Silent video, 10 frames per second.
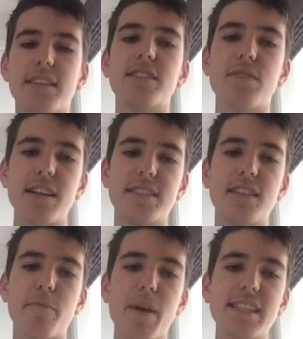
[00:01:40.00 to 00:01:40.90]
this race is
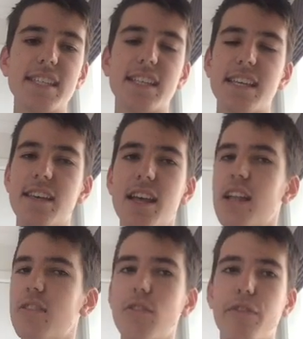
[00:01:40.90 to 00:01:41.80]
I basically
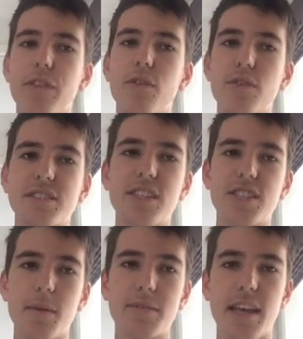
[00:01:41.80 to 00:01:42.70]
look for the horse that
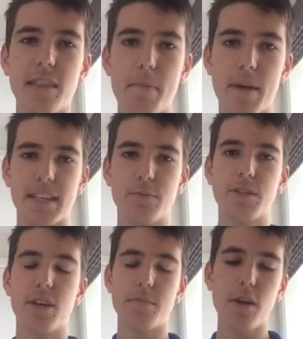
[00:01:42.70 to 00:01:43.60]
jumps out the best,
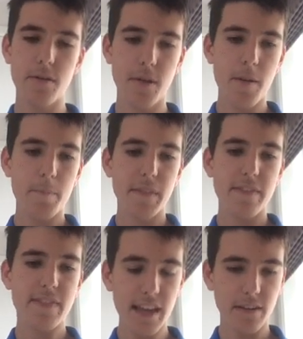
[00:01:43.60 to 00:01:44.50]
which I'm not
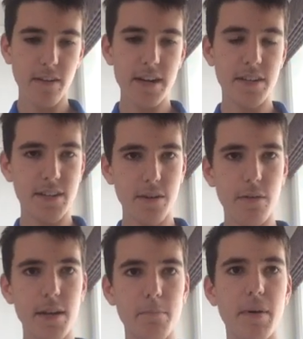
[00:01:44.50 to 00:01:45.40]
that great at
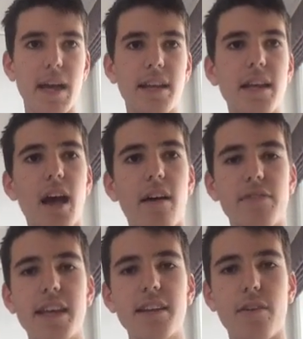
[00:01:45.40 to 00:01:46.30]
doing, but I've
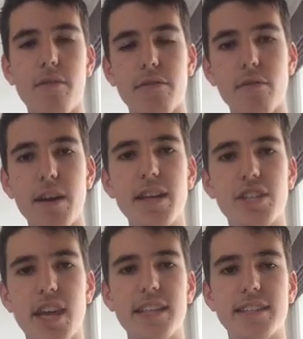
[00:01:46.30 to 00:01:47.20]
landed on 3
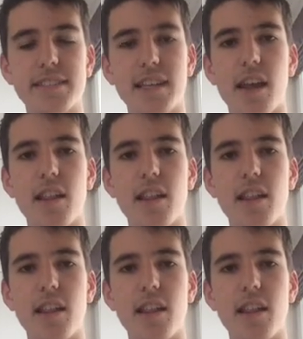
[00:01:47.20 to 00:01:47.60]
chances that I